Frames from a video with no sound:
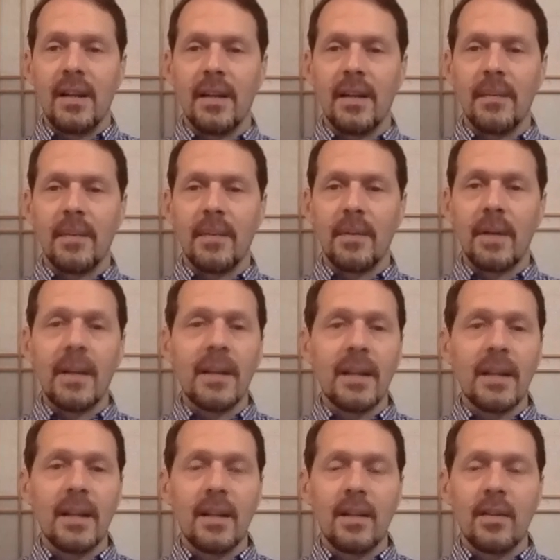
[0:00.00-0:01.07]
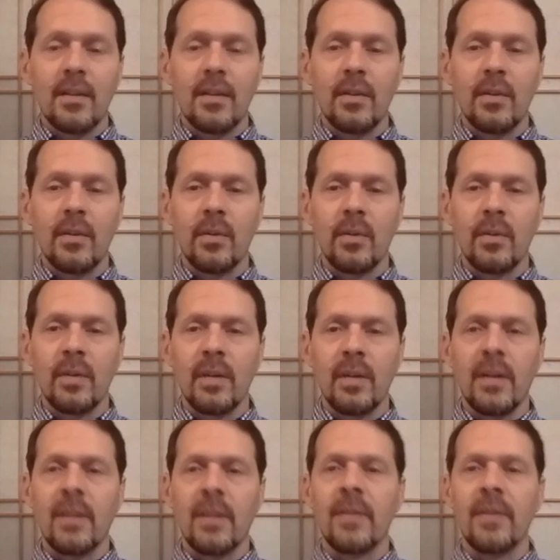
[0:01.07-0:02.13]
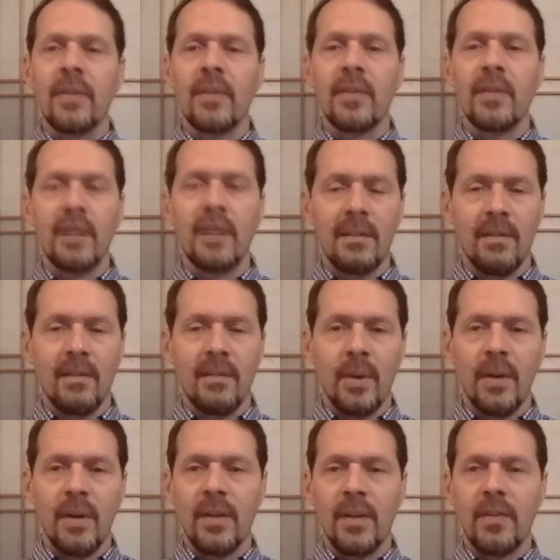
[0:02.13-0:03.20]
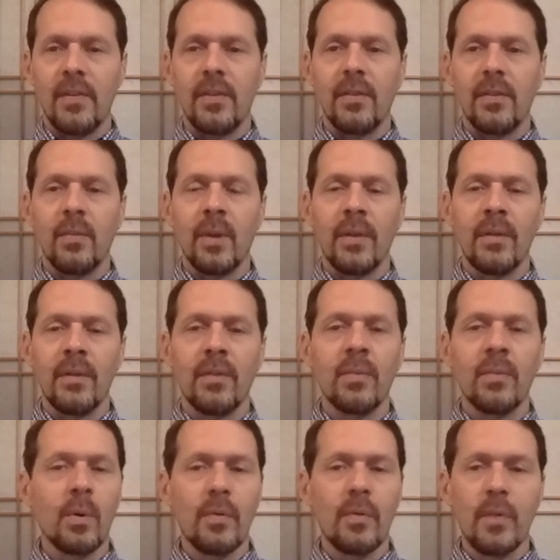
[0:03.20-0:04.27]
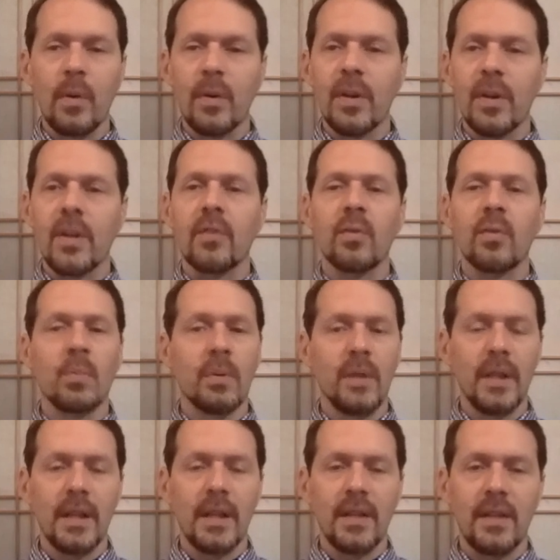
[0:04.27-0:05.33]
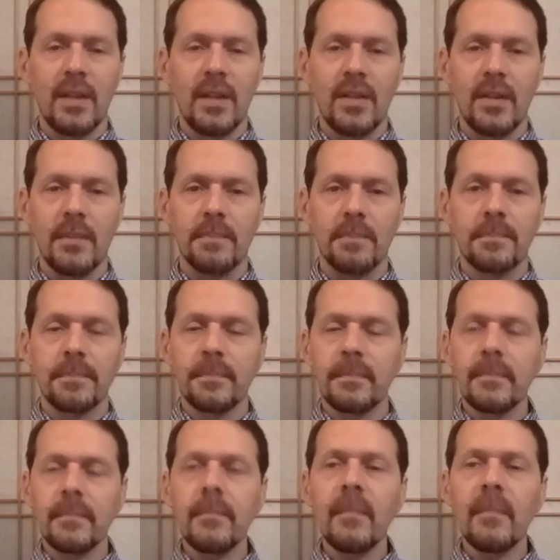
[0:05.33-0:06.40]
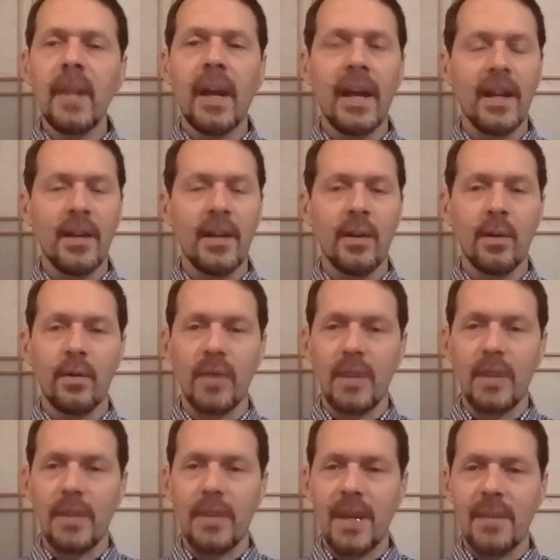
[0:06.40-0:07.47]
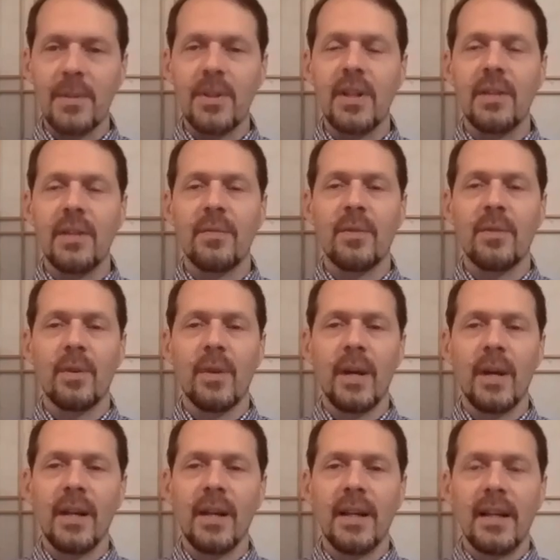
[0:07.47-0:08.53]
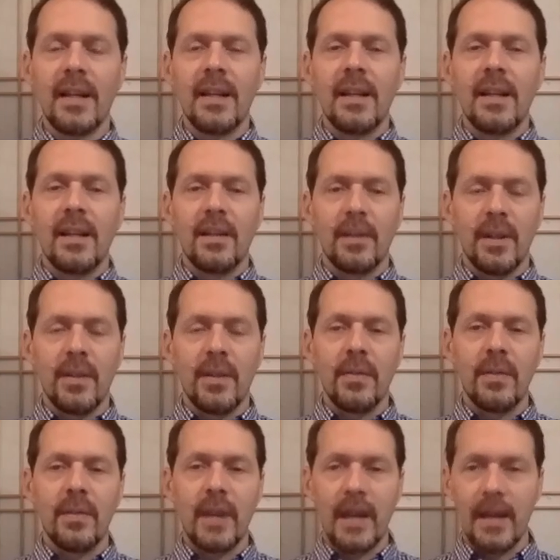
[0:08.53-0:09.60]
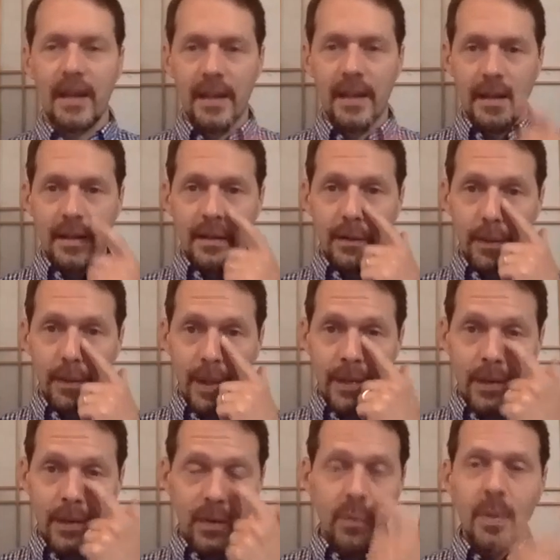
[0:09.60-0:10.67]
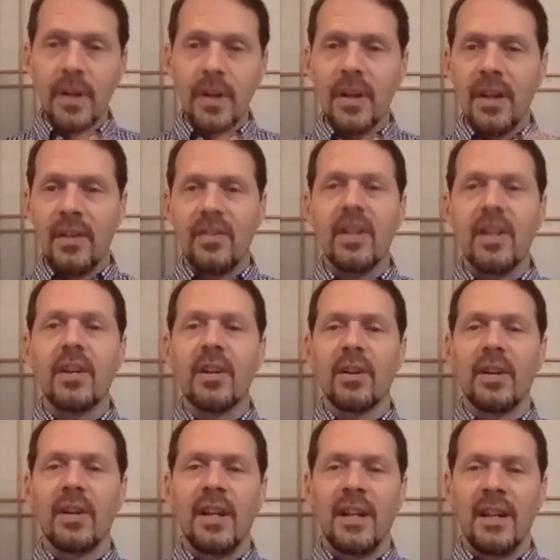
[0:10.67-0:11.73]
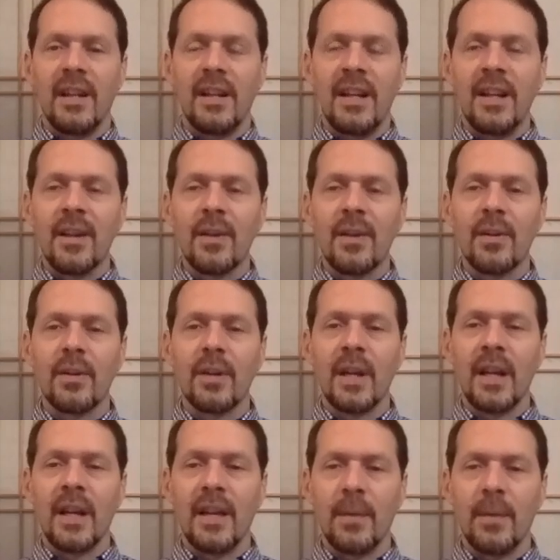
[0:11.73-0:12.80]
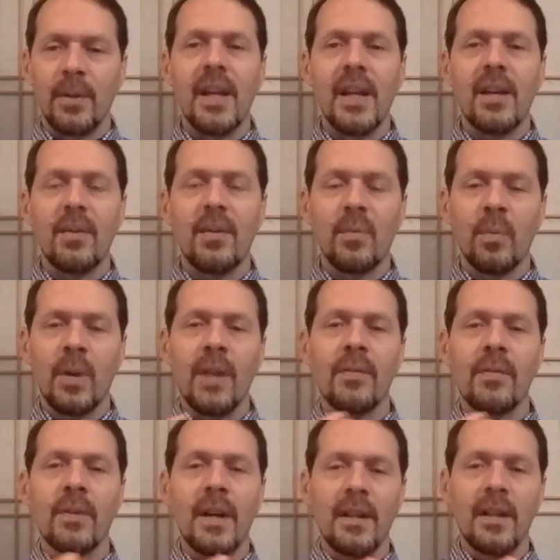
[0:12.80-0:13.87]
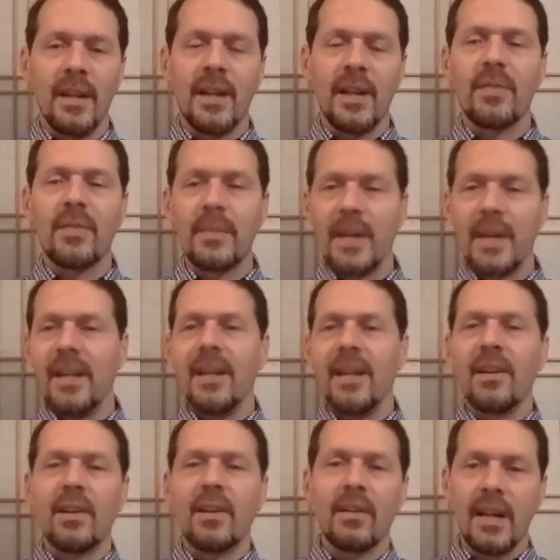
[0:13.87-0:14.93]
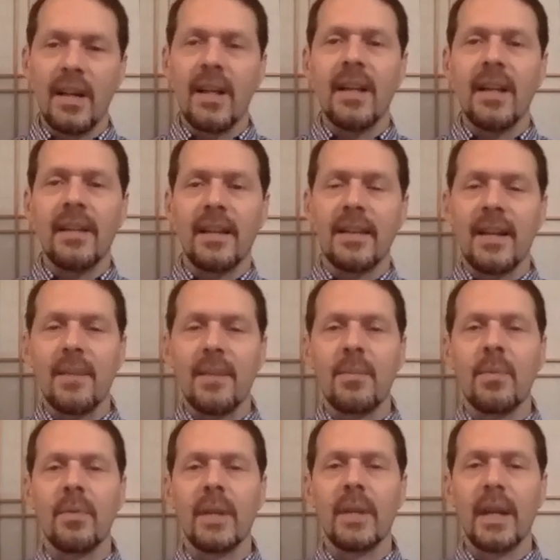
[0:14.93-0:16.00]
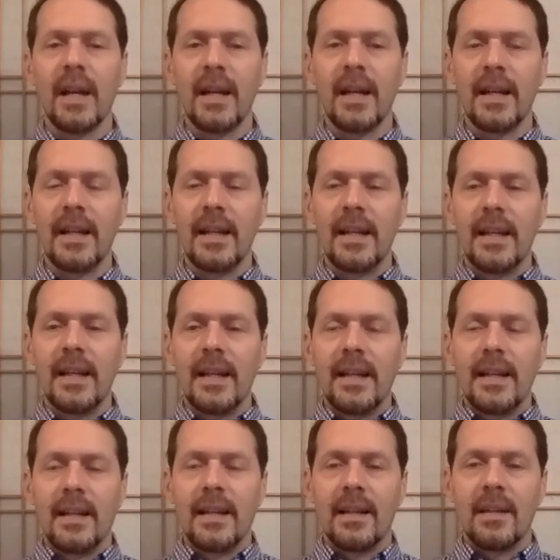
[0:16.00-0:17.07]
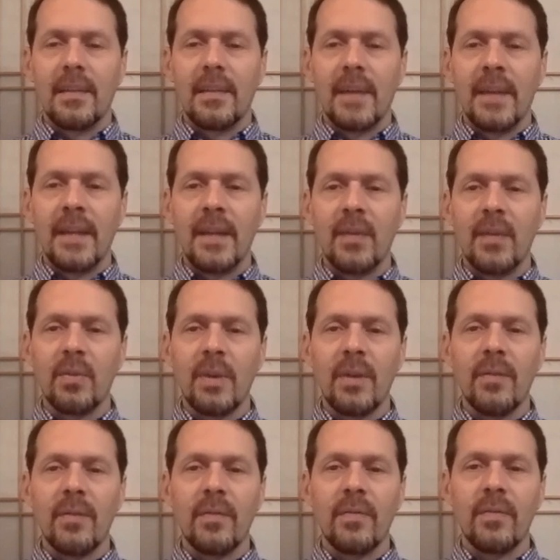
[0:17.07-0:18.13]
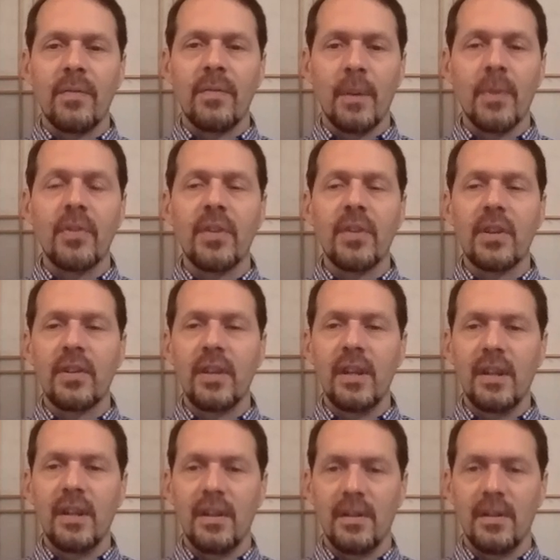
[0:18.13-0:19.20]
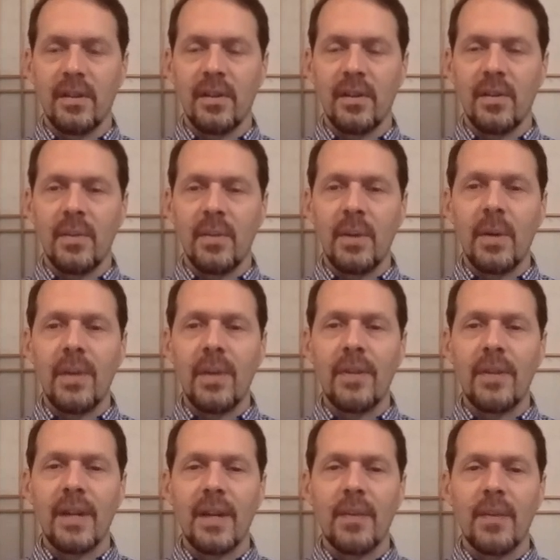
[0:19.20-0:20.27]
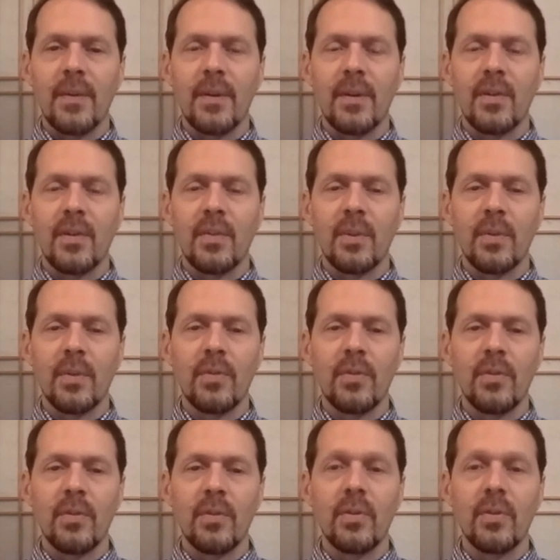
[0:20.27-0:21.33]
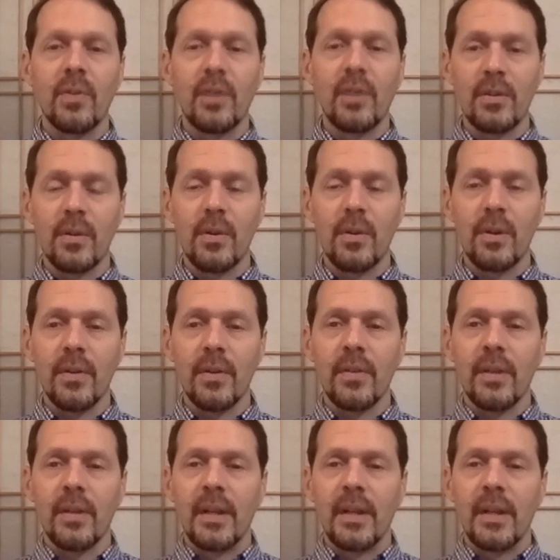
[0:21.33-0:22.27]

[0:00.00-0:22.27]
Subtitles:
directly to create different states of awareness, whether it's more focus or more relaxation. I had a neurofeedback machine for a while, so I used that. So I've always been a seeker and a learner, and I would take whatever I liked from that, integrate it, and then kept moving on. And then it was about almost 16 years ago, my wife and I were exposed to essential oils.